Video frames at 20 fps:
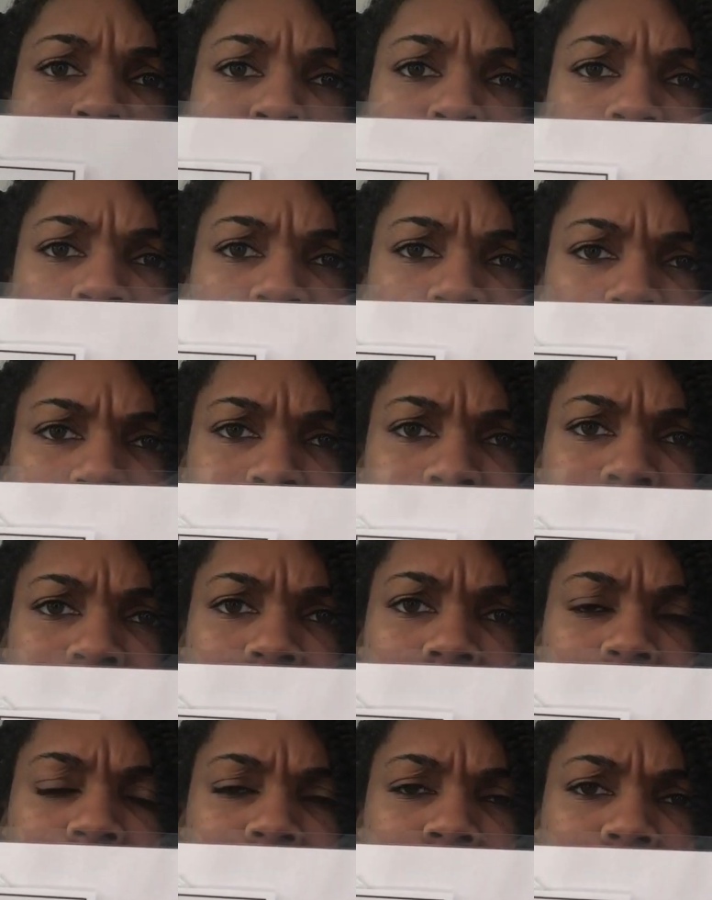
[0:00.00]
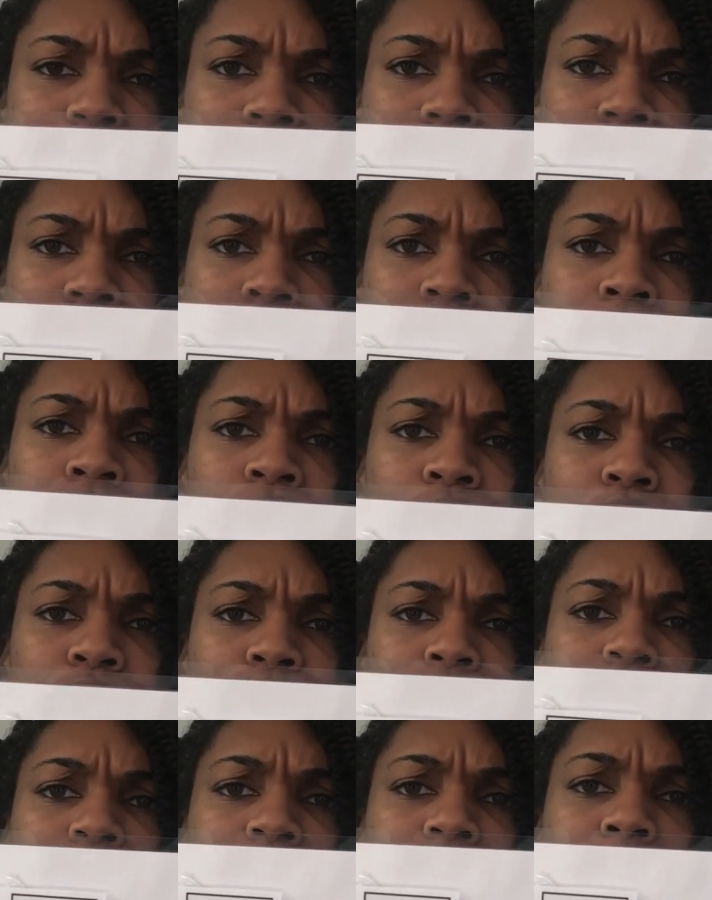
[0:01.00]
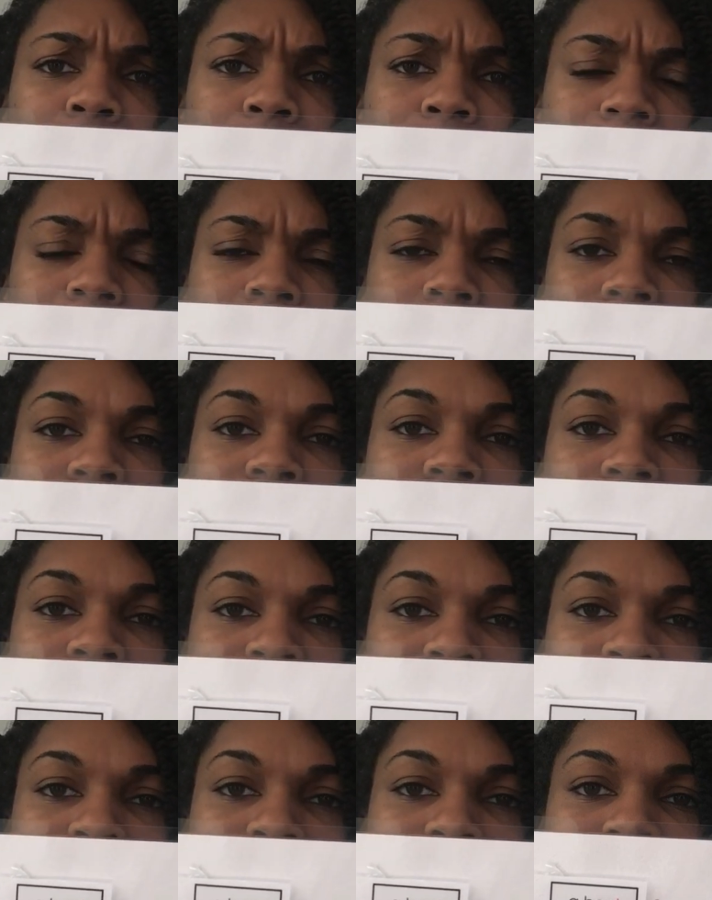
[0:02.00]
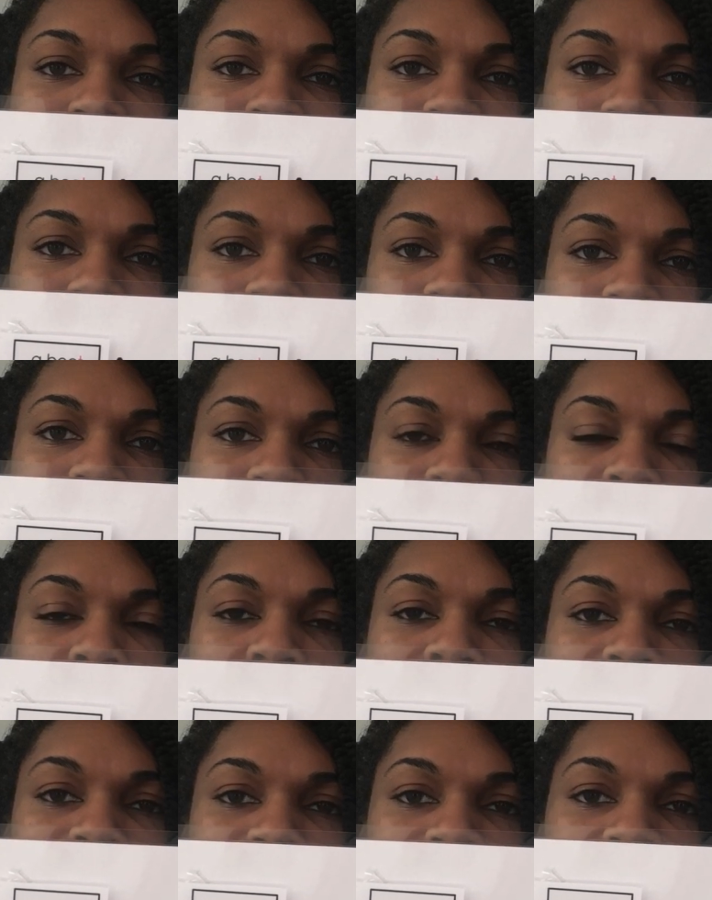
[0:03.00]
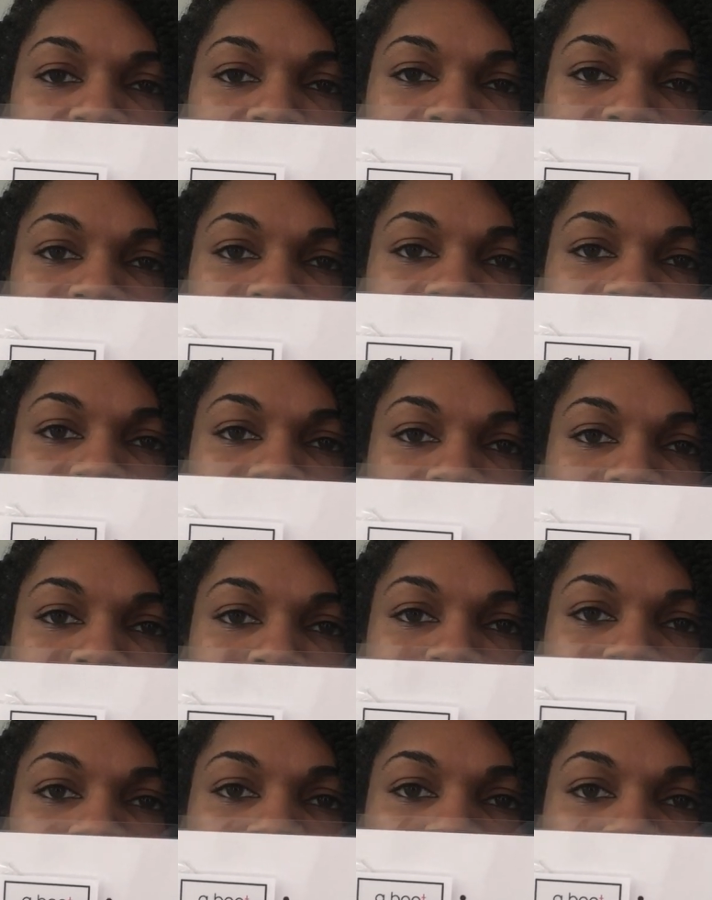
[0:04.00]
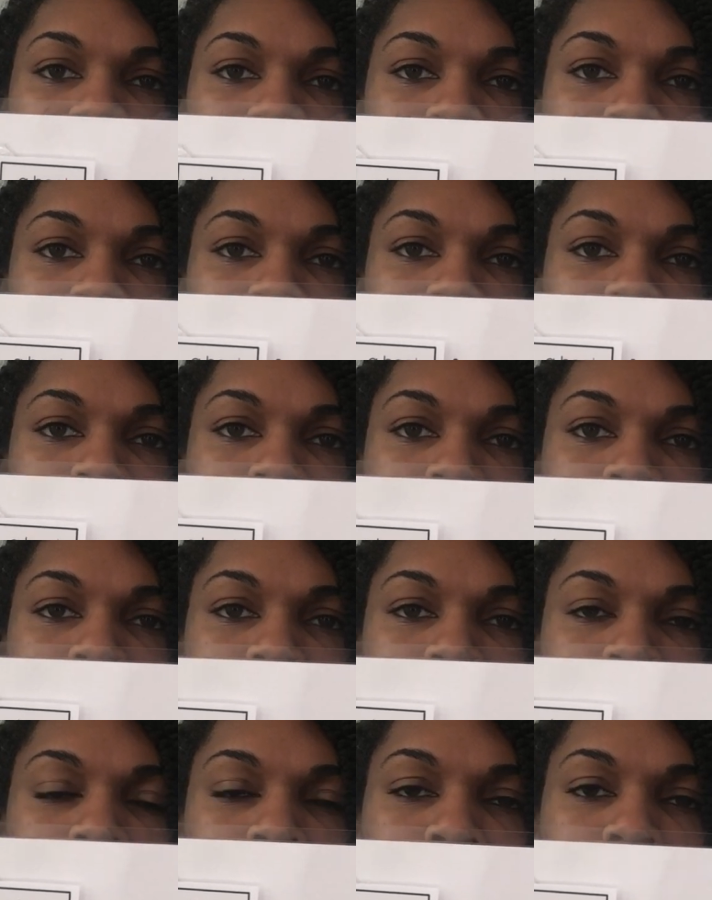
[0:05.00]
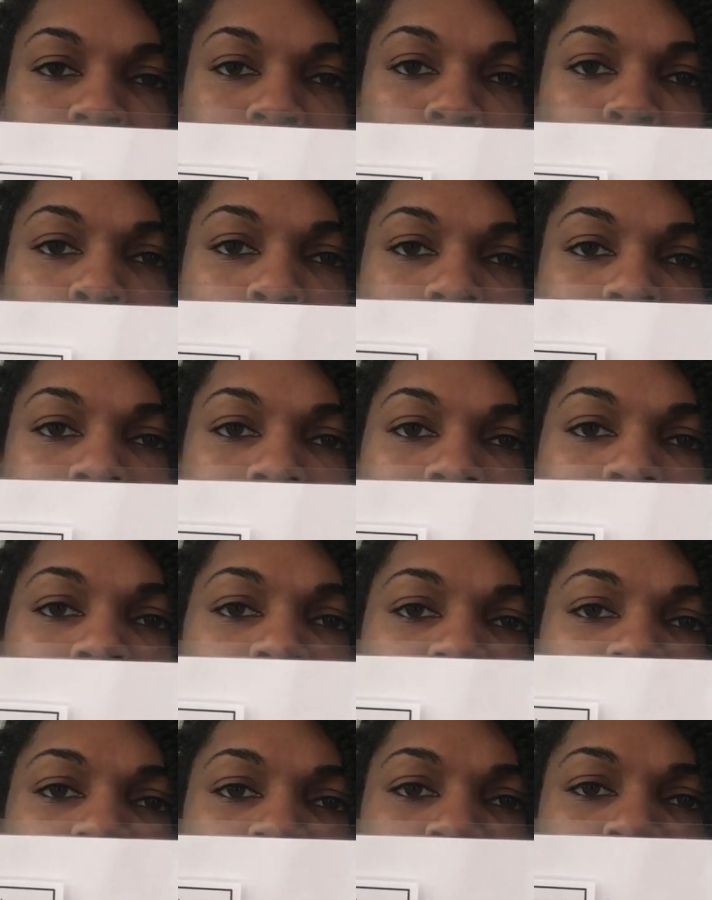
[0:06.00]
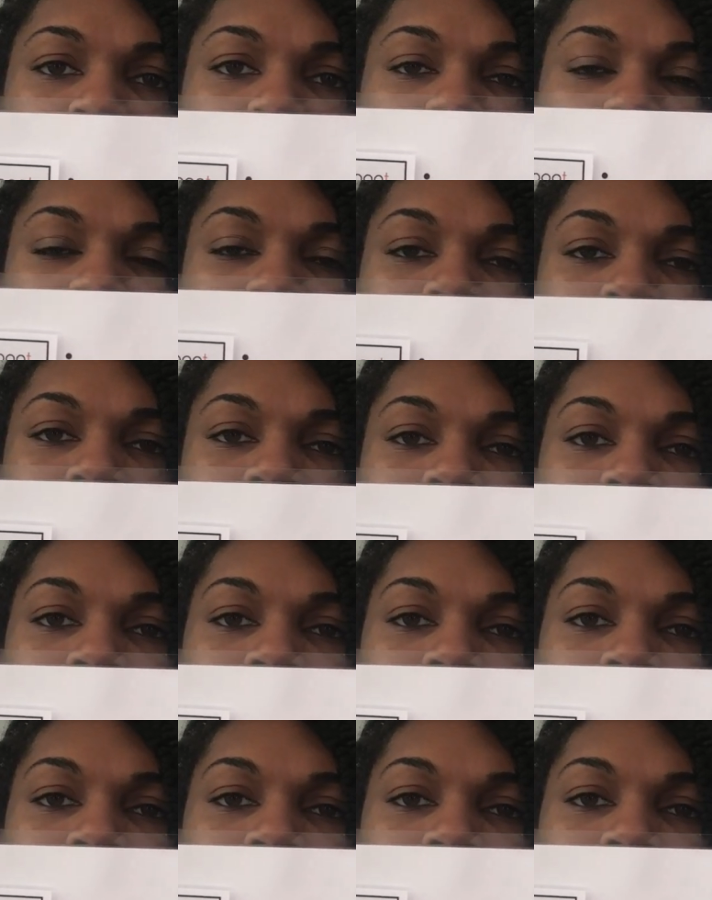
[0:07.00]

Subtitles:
our picture right here. You'll notice that the T is highlighted in red. Whenever you see